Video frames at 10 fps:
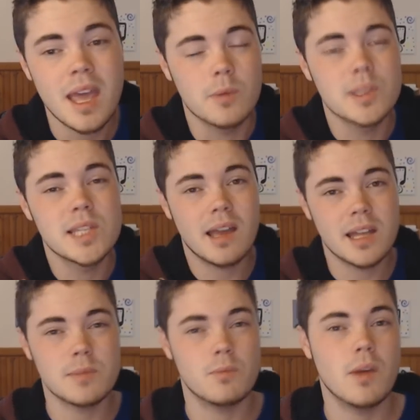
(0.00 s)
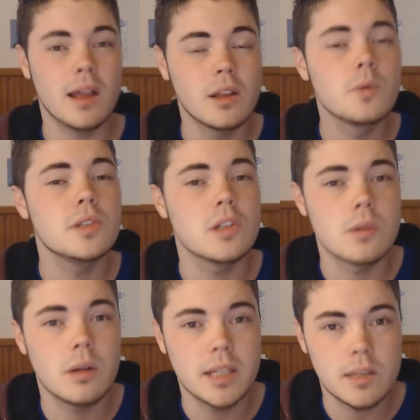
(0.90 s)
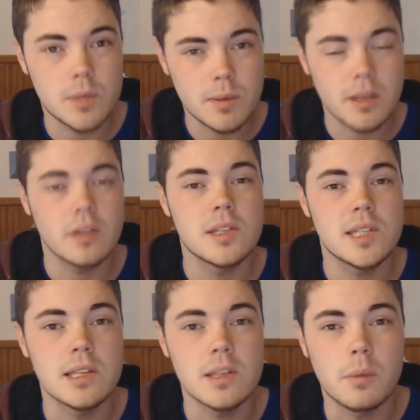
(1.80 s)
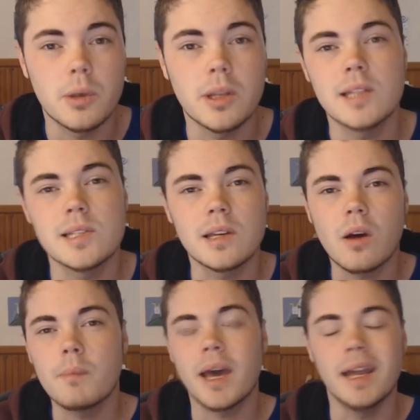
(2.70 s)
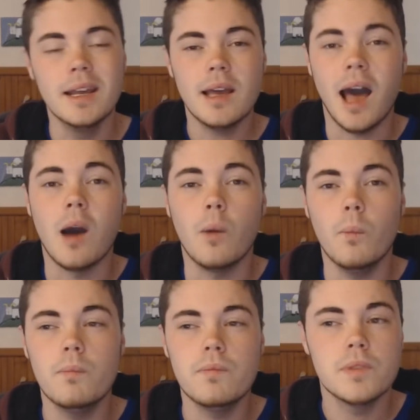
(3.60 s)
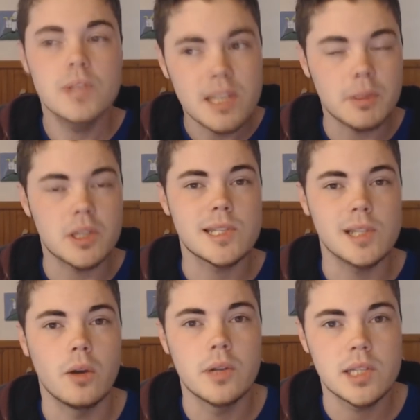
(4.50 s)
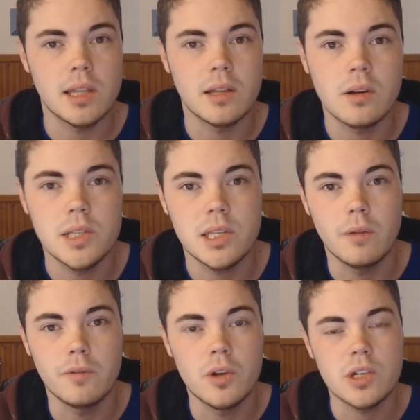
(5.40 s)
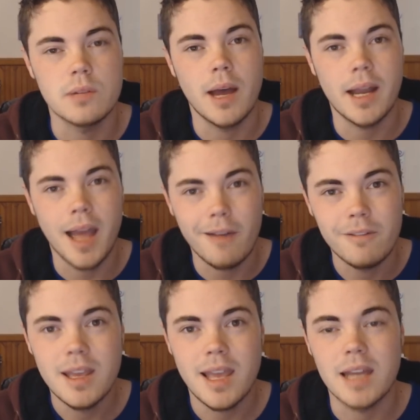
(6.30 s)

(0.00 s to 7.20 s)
It's along with dodge rolling, it was one of those things that were put in there to combat some of the slowness that the console version might have,